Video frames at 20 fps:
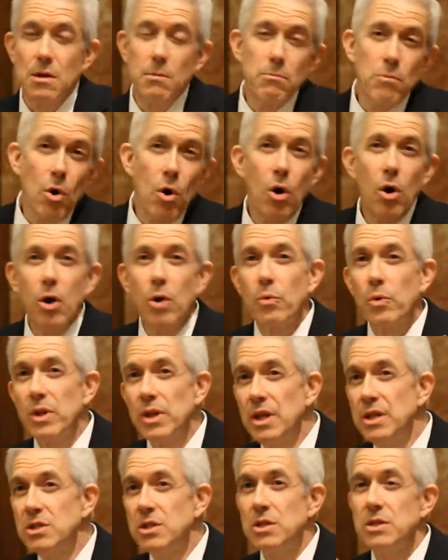moral
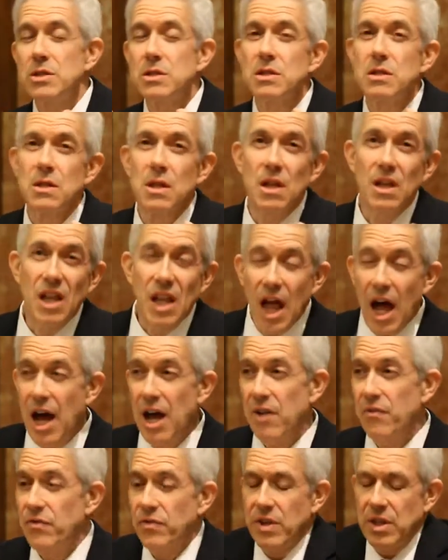religious
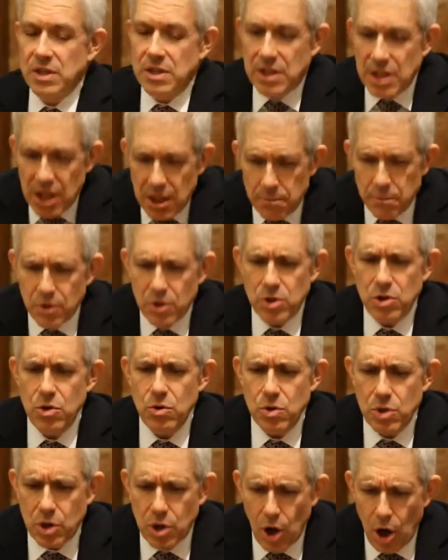life, the deeper
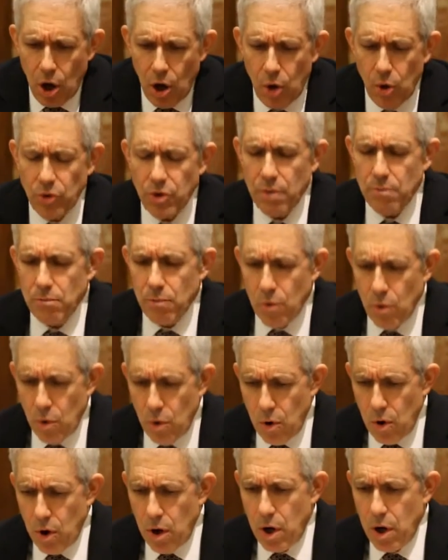you go, the
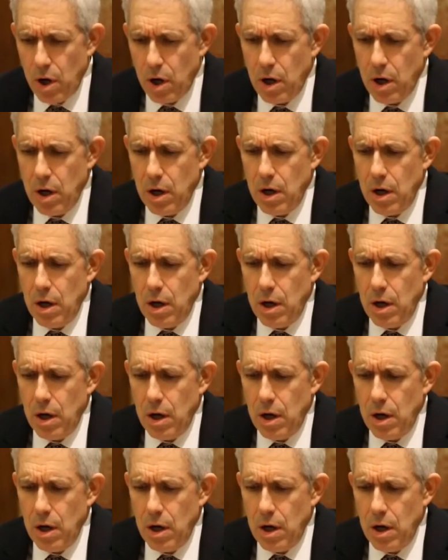more